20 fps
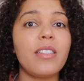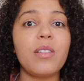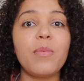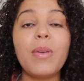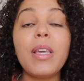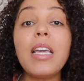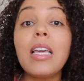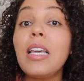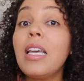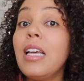To
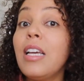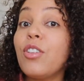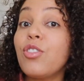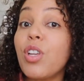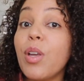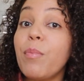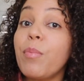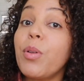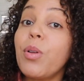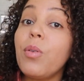me,
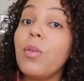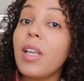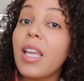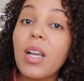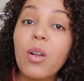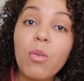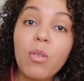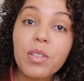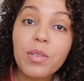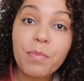shampoo
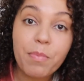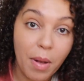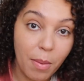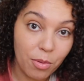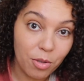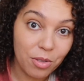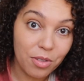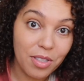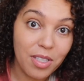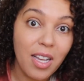equals
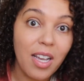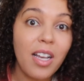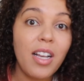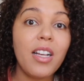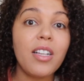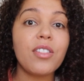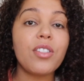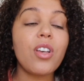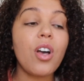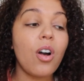bubbles.
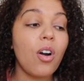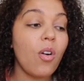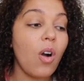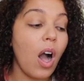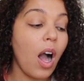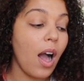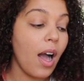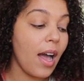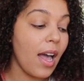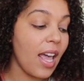
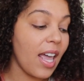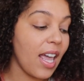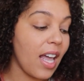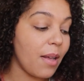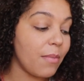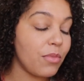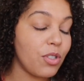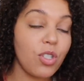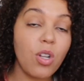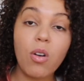So I
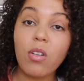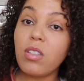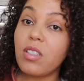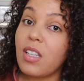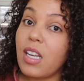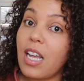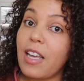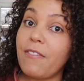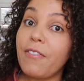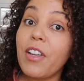am stoked
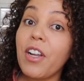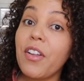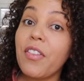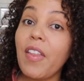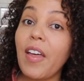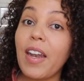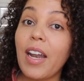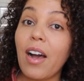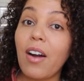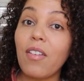that I figured
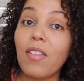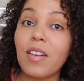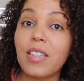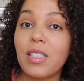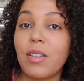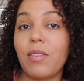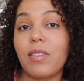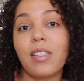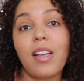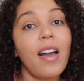that out
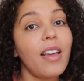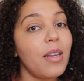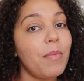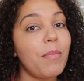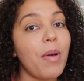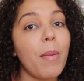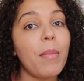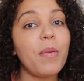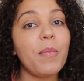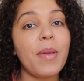because it was kind of
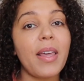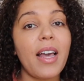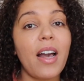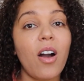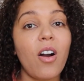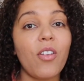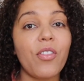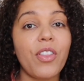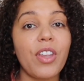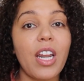bumming me
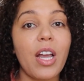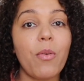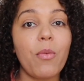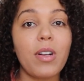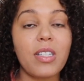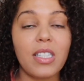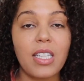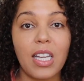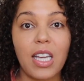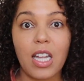out that I
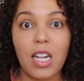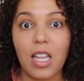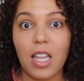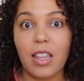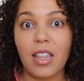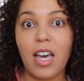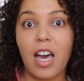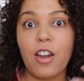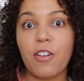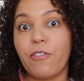wasn't
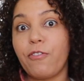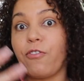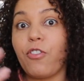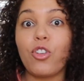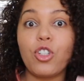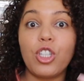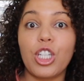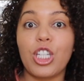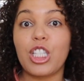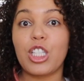getting that
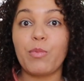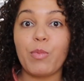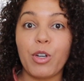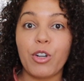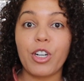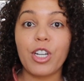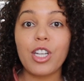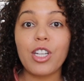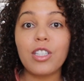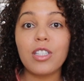full
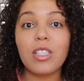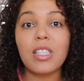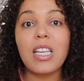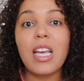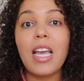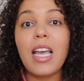experience.